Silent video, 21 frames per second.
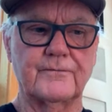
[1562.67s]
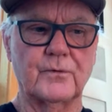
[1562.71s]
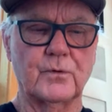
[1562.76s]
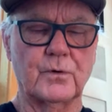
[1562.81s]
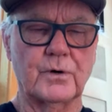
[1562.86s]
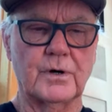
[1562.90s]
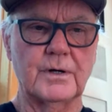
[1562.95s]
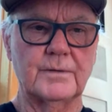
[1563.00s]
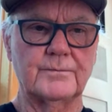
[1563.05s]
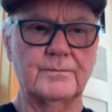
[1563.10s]

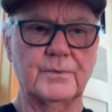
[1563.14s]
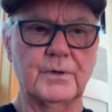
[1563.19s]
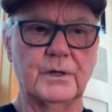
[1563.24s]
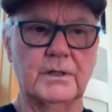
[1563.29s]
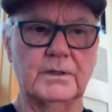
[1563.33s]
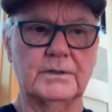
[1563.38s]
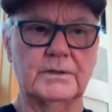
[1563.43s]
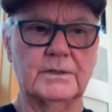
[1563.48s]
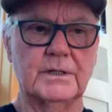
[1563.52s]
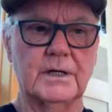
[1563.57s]
for it,
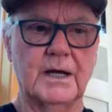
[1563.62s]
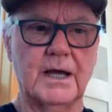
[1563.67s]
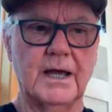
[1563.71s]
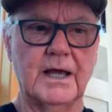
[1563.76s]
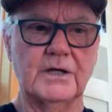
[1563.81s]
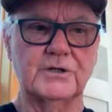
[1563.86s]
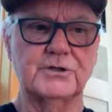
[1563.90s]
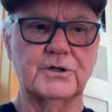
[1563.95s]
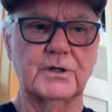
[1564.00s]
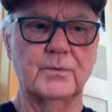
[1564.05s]
but I
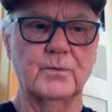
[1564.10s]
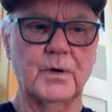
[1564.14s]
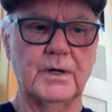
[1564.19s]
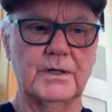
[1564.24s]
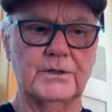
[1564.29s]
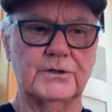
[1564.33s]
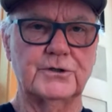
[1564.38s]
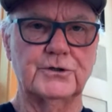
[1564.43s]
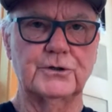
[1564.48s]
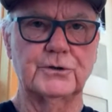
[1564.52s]
actually
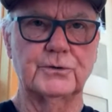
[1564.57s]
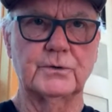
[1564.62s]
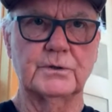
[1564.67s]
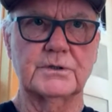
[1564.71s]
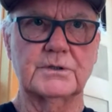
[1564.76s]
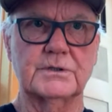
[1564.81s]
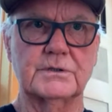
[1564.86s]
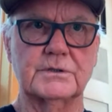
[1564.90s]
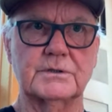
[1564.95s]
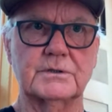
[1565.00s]
went
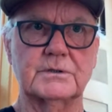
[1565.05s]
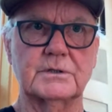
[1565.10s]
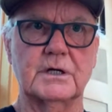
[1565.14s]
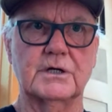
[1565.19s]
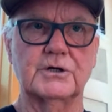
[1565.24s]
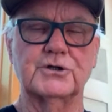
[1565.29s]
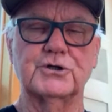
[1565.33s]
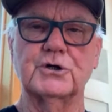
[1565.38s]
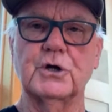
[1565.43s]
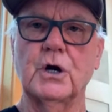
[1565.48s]
to
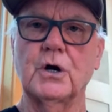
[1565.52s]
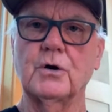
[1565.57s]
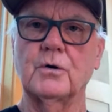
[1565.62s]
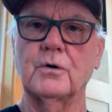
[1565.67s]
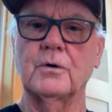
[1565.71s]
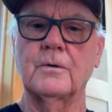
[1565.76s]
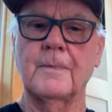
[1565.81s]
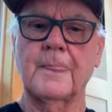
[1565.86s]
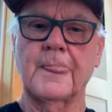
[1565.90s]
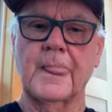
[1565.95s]
a
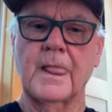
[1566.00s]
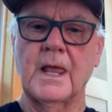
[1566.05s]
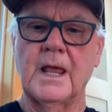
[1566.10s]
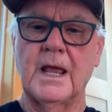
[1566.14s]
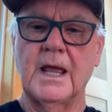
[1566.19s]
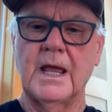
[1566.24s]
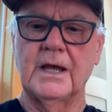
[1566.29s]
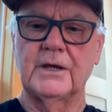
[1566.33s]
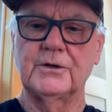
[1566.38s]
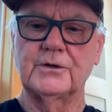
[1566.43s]
show
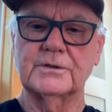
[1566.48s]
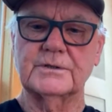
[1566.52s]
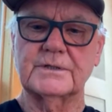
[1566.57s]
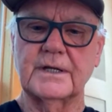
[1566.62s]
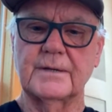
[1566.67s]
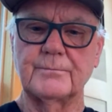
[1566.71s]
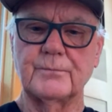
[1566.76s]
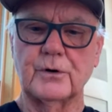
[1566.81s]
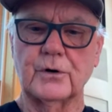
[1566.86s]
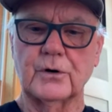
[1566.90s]
at
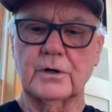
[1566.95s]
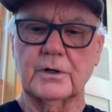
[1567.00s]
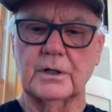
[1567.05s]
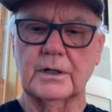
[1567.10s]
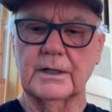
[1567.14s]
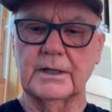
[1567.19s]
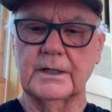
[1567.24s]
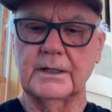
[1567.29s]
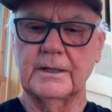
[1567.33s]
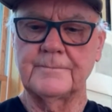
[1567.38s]
UC
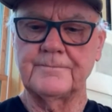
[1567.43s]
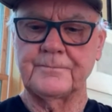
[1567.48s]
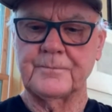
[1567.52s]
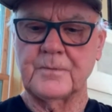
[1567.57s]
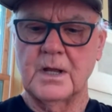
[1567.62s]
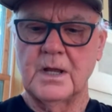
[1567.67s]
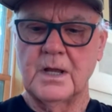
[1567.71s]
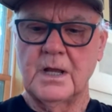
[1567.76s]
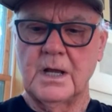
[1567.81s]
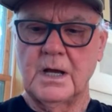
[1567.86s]
Berkeley
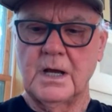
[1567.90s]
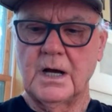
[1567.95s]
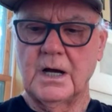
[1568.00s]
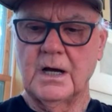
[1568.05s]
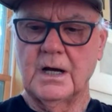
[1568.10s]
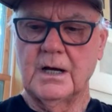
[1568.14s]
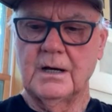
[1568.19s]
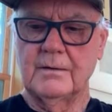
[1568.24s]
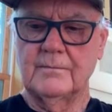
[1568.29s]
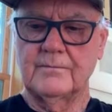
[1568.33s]

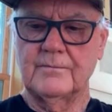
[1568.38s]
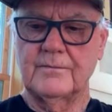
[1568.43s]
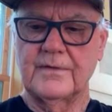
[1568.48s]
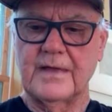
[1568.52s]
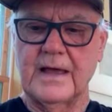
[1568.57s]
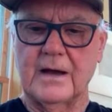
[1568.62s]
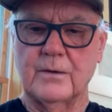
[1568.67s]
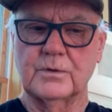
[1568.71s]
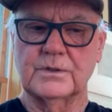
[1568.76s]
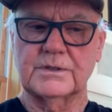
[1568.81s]

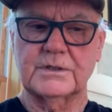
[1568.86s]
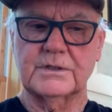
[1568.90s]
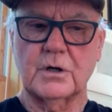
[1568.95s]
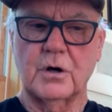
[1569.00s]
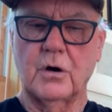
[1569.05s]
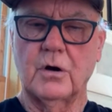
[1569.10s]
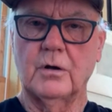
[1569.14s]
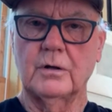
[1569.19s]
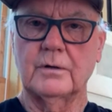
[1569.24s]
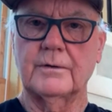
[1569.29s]
that was
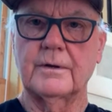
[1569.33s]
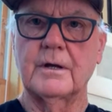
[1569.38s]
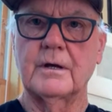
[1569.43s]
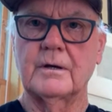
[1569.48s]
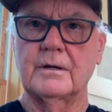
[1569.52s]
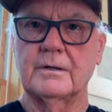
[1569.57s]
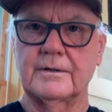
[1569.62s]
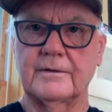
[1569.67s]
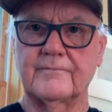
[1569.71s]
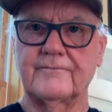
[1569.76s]
called
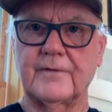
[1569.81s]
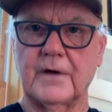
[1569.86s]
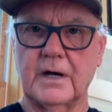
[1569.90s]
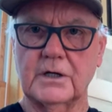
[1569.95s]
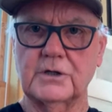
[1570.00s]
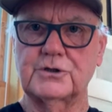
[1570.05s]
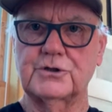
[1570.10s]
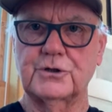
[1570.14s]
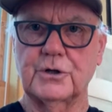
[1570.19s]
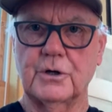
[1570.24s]
the
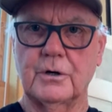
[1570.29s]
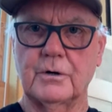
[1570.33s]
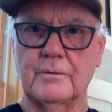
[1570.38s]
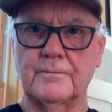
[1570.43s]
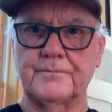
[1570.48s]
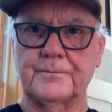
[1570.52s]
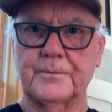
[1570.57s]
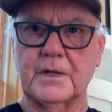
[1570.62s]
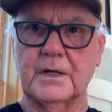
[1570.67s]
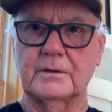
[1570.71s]
Funk
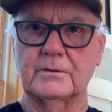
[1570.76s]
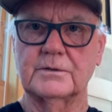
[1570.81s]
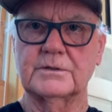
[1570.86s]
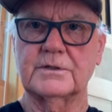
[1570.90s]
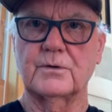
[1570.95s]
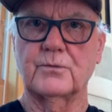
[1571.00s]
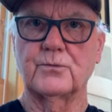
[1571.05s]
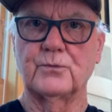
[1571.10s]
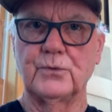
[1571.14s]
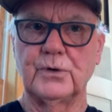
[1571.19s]
Show, and it
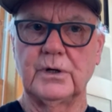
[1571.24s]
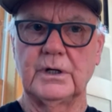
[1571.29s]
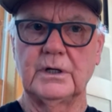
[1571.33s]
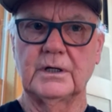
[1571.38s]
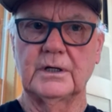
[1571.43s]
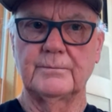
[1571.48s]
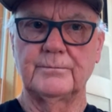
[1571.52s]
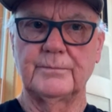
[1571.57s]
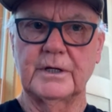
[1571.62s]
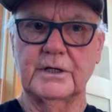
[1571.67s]
was a
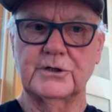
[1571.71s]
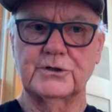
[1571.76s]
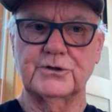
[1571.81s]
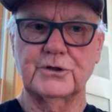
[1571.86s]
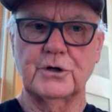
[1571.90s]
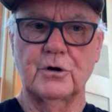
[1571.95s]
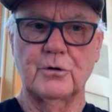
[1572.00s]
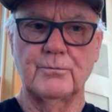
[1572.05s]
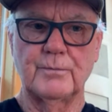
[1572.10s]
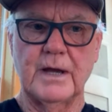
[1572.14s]
really big
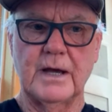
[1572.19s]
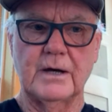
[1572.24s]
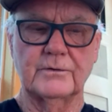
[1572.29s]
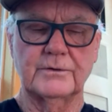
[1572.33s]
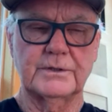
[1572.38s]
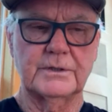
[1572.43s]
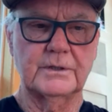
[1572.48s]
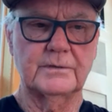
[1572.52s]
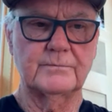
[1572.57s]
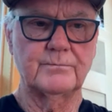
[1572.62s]
show
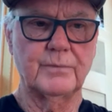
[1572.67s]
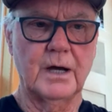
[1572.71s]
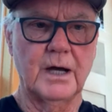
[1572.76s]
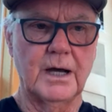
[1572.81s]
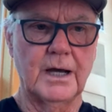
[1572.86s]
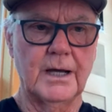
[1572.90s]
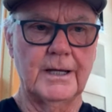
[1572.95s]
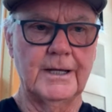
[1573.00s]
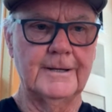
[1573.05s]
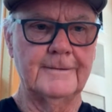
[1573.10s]
mounted
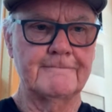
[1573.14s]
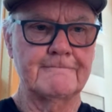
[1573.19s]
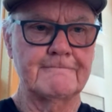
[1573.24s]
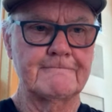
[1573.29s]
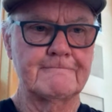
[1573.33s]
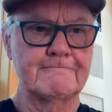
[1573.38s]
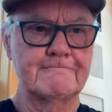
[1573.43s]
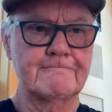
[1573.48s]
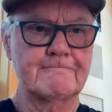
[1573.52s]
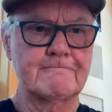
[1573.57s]
by
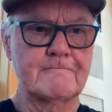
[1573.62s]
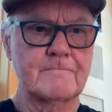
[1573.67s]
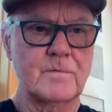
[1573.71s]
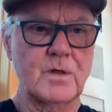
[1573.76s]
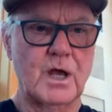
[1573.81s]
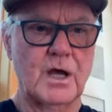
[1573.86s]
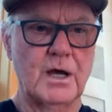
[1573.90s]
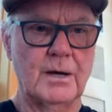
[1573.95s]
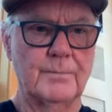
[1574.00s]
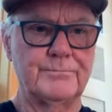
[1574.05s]

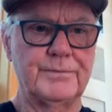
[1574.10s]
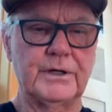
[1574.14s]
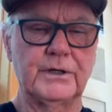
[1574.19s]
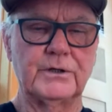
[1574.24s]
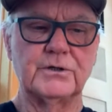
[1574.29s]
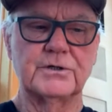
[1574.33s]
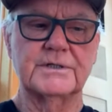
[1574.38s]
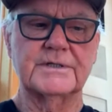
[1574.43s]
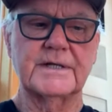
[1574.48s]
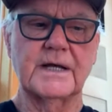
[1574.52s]

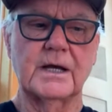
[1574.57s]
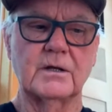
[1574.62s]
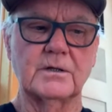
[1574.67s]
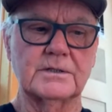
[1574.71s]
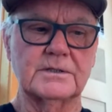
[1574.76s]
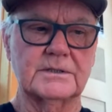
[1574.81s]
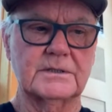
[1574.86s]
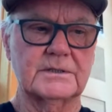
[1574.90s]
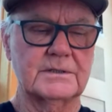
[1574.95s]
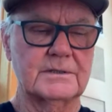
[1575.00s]
Peter
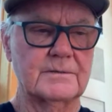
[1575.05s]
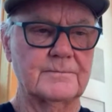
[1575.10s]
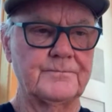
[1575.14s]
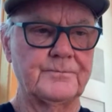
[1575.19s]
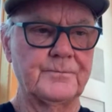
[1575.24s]
Seltz,